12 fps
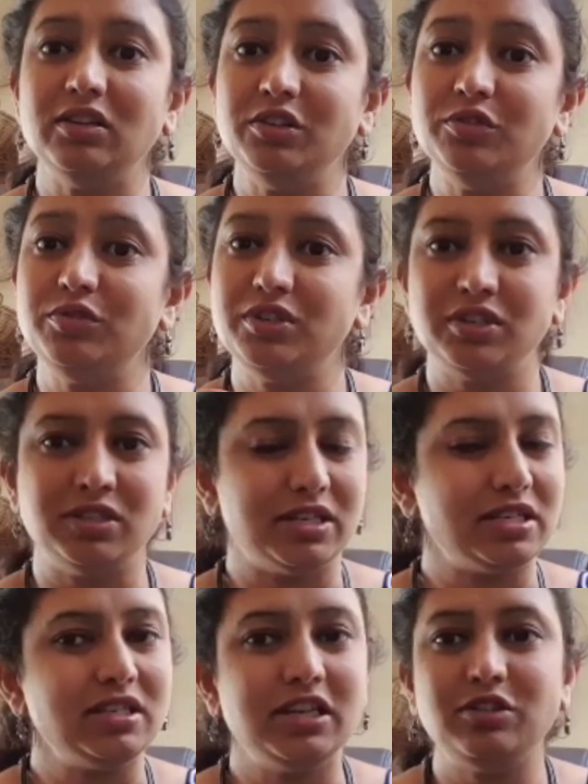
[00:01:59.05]
You
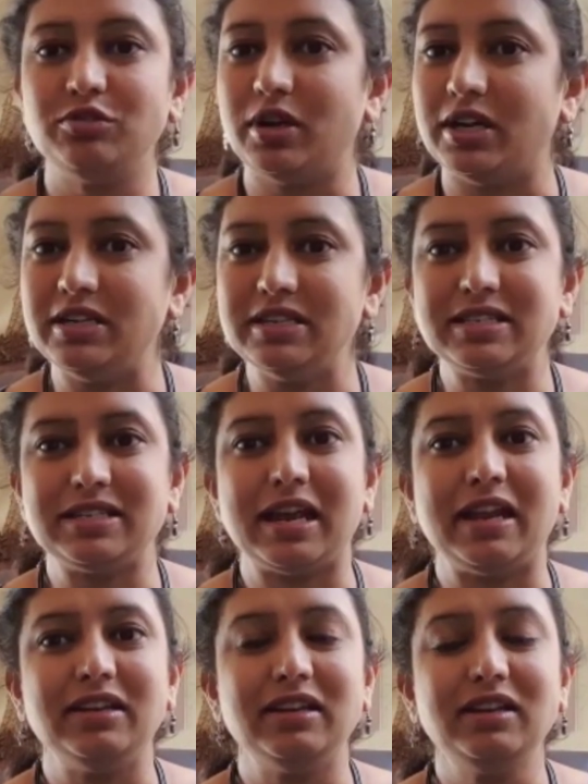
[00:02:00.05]
just need to
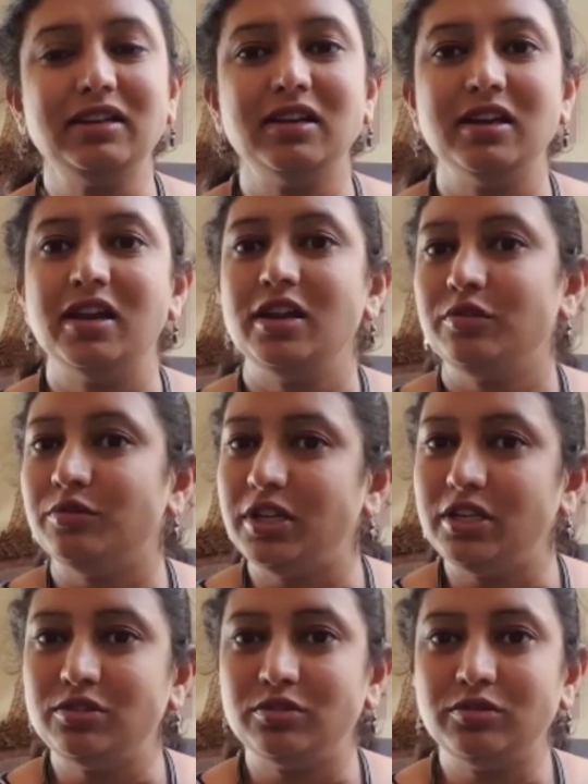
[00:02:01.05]
understand it, you
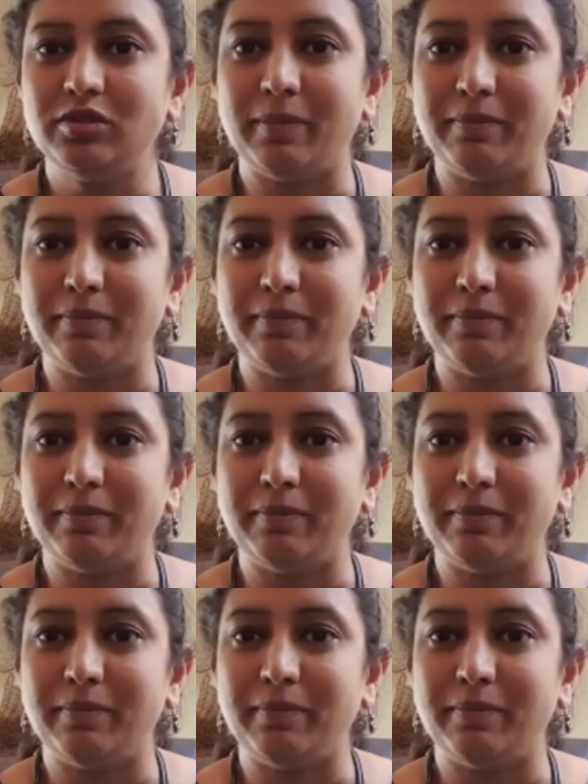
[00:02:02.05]
need to